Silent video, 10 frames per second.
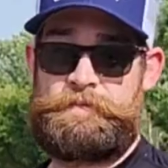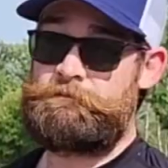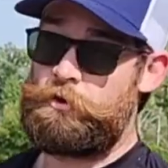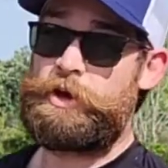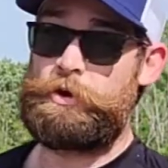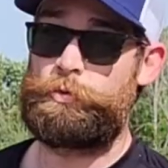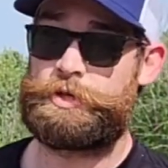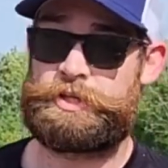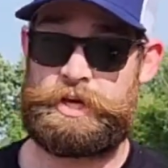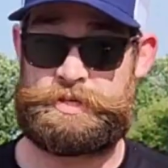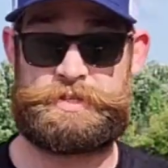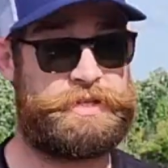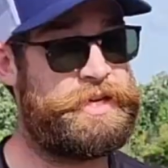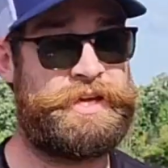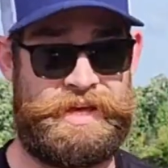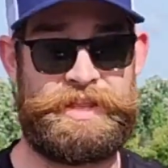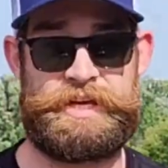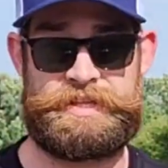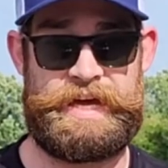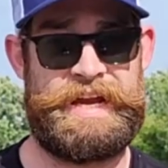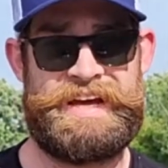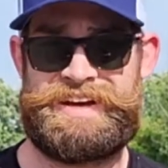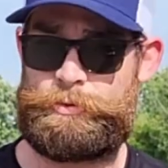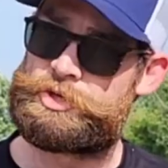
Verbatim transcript: That fought out really nicely. I like that. I